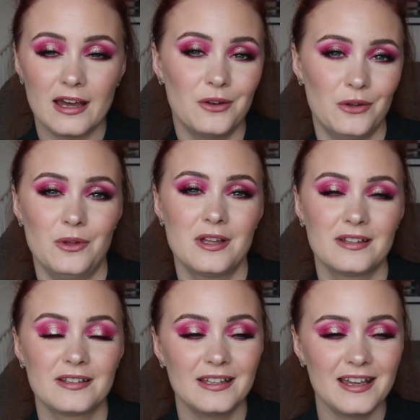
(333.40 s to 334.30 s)
I don't know.
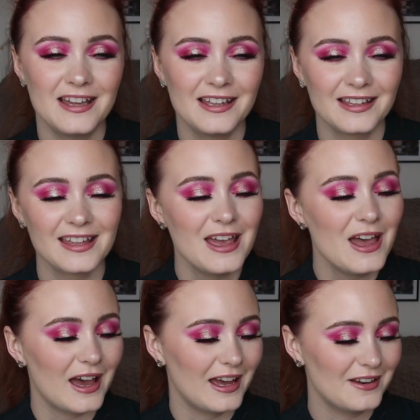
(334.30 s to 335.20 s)

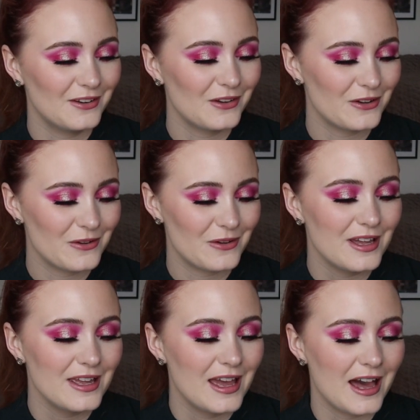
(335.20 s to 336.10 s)
I don't
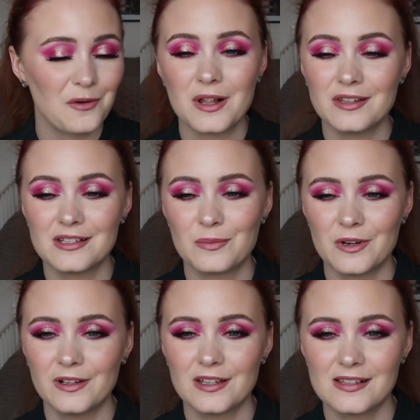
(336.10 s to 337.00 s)
know how well this
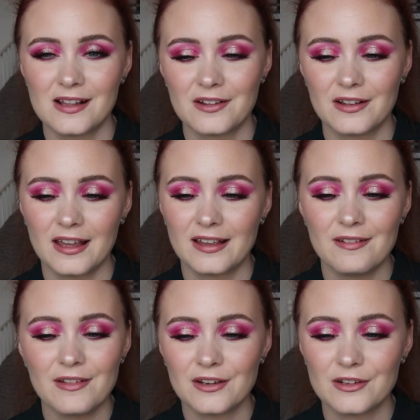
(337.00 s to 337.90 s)
worked. It's not like
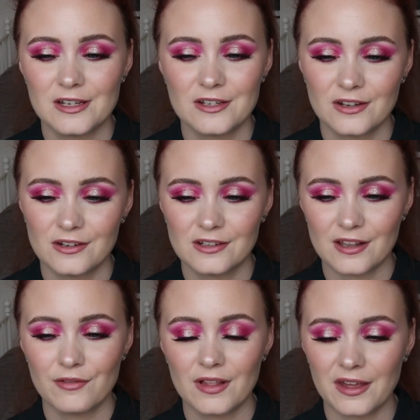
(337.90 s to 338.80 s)
leave-in
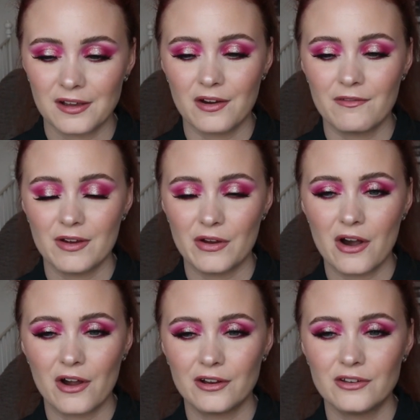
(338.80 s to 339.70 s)
conditioners, I feel like, are very
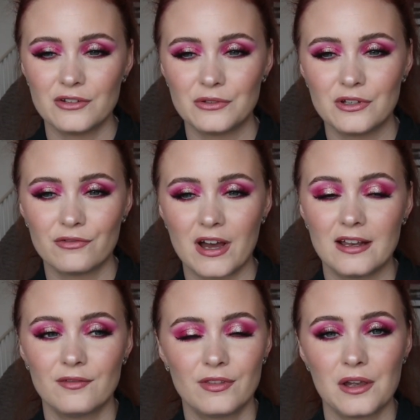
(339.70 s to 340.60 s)
hard to
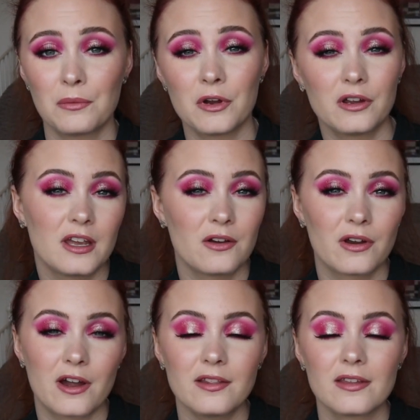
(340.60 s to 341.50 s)
define if they are working
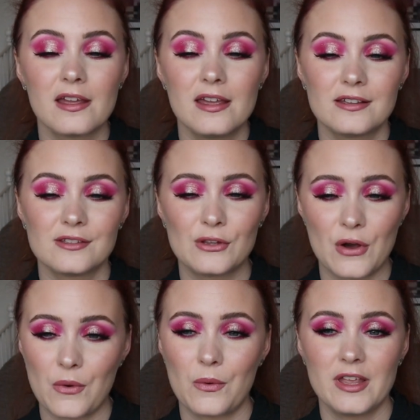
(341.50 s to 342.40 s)
or not.
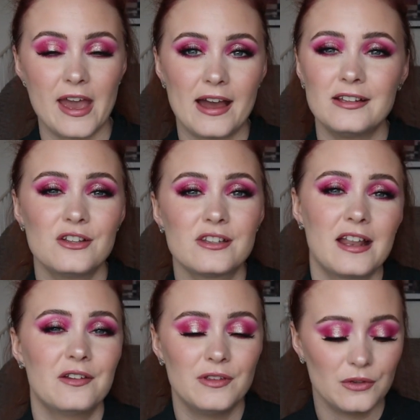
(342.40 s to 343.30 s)
So yeah, I just
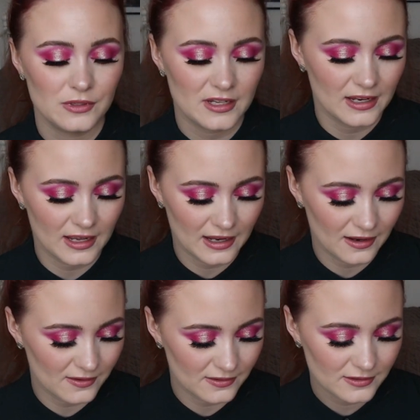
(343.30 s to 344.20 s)
kind of used it
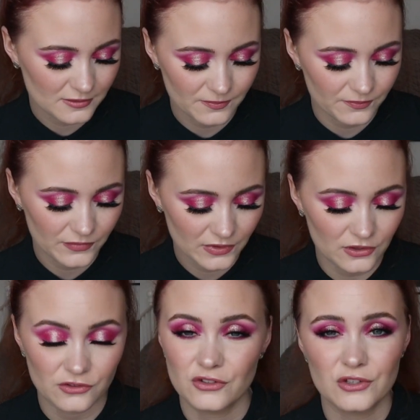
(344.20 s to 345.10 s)
and
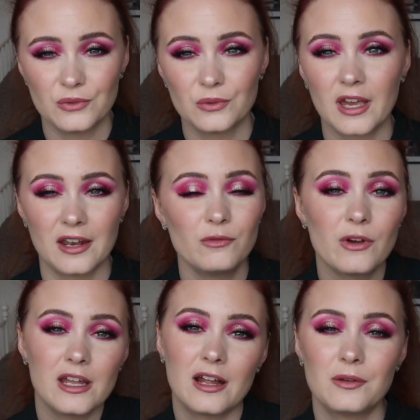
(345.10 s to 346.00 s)
just to kind of
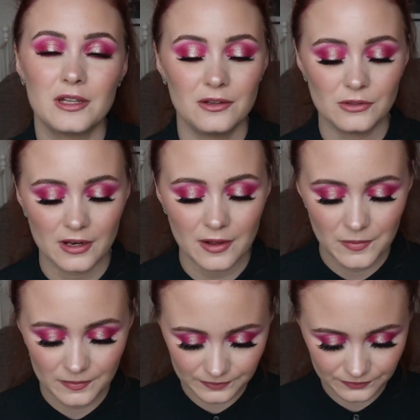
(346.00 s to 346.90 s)
try it out and use it up.